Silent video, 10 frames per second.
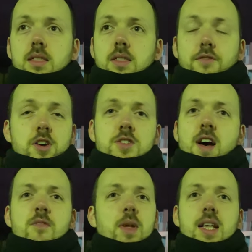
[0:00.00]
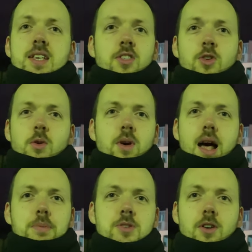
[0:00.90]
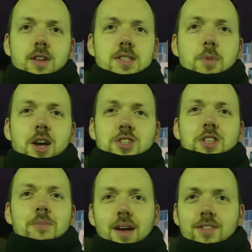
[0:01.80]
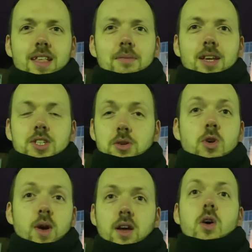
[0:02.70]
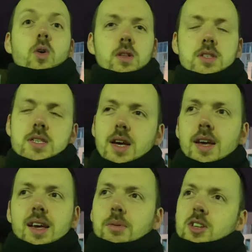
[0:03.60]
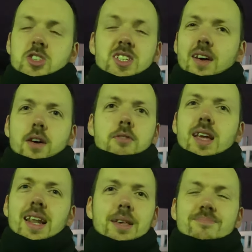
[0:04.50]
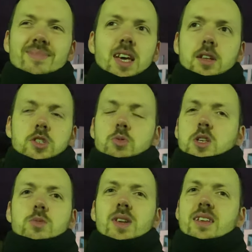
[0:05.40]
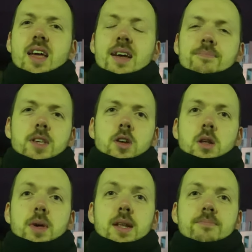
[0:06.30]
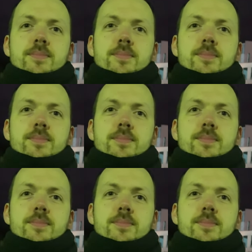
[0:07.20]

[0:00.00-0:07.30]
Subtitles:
the first 5 minutes, I thought we'd absolutely smash them after them two quick goals. But it just never really, just wasn't with day, you know what I mean?